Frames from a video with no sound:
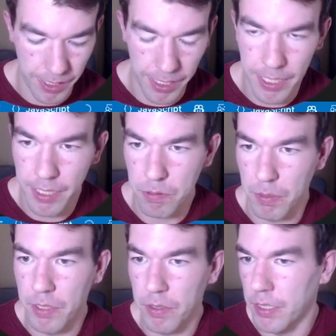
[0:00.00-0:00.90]
and
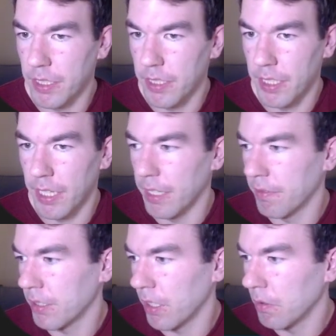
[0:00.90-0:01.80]
render CTA if
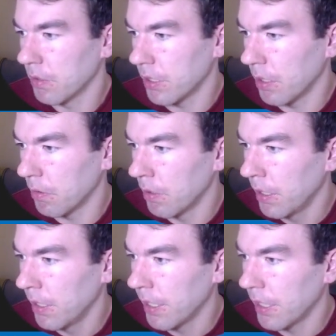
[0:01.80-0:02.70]
so. So
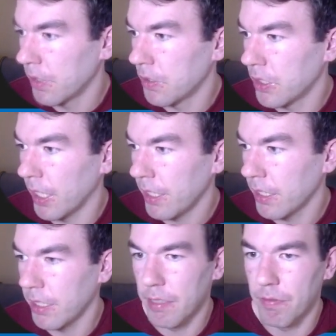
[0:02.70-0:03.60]
we'll
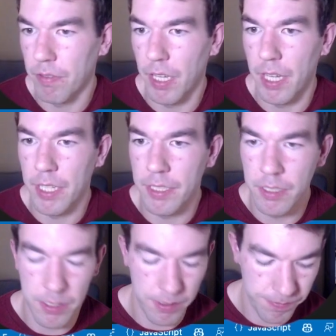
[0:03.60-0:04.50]
check the
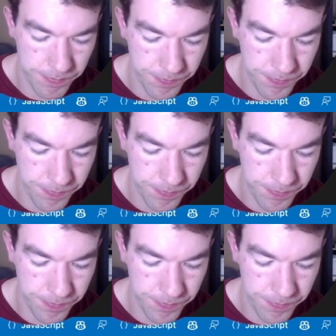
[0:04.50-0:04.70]
flags